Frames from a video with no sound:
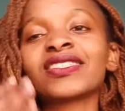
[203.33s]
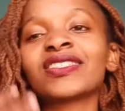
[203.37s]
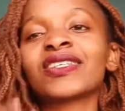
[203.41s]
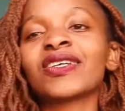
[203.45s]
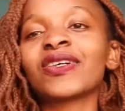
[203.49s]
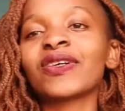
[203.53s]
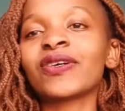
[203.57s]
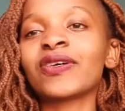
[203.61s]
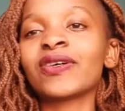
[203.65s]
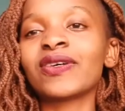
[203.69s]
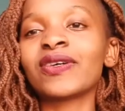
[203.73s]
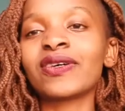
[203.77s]

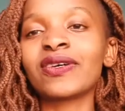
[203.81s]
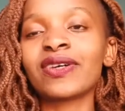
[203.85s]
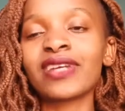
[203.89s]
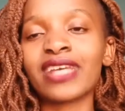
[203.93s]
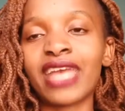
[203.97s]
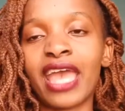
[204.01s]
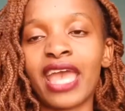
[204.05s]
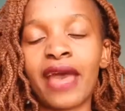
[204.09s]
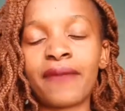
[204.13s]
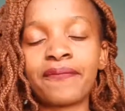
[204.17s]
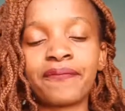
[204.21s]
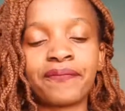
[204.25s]
So
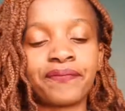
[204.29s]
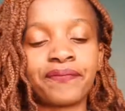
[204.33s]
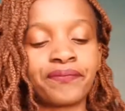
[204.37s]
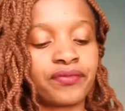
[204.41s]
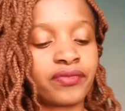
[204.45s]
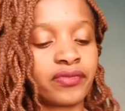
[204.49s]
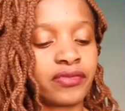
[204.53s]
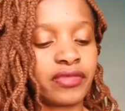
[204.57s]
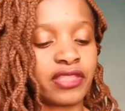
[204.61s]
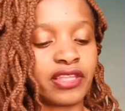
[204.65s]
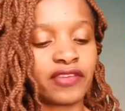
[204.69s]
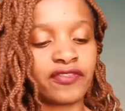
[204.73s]
yeah,
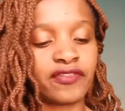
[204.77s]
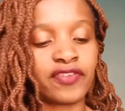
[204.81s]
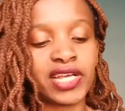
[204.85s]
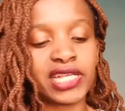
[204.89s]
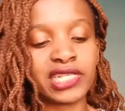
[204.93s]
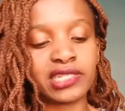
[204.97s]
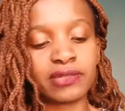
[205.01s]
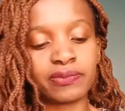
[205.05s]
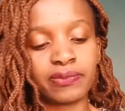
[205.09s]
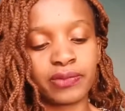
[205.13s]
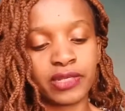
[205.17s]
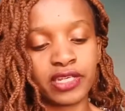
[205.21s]
the
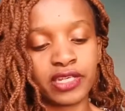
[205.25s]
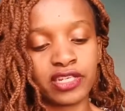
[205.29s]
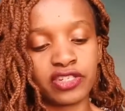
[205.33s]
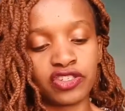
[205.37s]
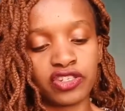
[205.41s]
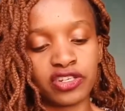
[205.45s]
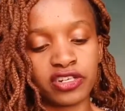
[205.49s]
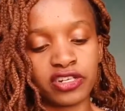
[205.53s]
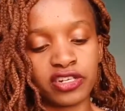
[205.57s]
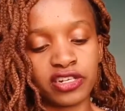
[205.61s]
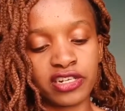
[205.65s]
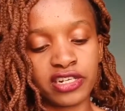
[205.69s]
first
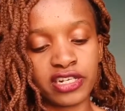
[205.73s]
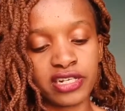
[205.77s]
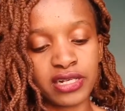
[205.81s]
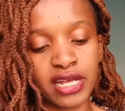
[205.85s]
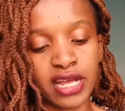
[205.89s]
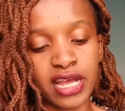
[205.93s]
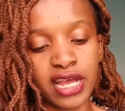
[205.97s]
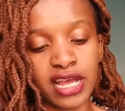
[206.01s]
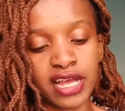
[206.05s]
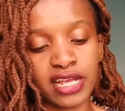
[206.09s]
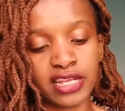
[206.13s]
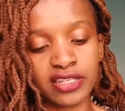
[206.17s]
picture
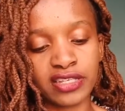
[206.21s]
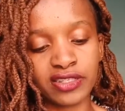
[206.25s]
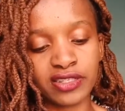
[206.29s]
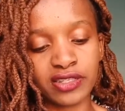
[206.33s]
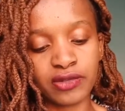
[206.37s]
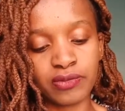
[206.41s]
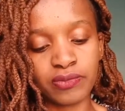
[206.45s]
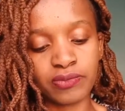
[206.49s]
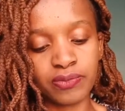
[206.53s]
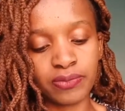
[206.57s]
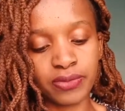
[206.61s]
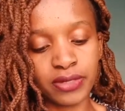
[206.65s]
has
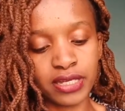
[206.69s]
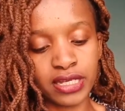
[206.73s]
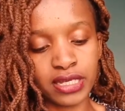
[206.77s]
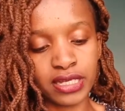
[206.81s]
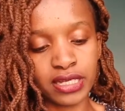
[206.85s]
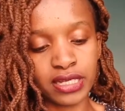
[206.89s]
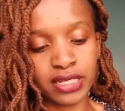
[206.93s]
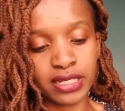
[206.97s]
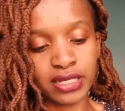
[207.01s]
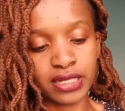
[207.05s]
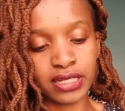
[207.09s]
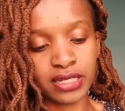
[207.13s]
to
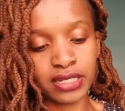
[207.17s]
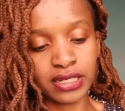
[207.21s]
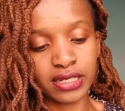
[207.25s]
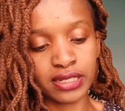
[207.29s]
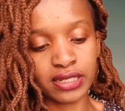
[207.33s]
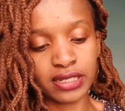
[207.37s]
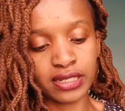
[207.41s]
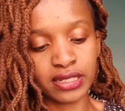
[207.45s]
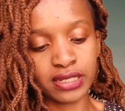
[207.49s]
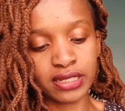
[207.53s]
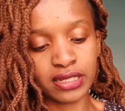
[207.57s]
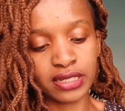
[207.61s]

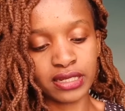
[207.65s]
be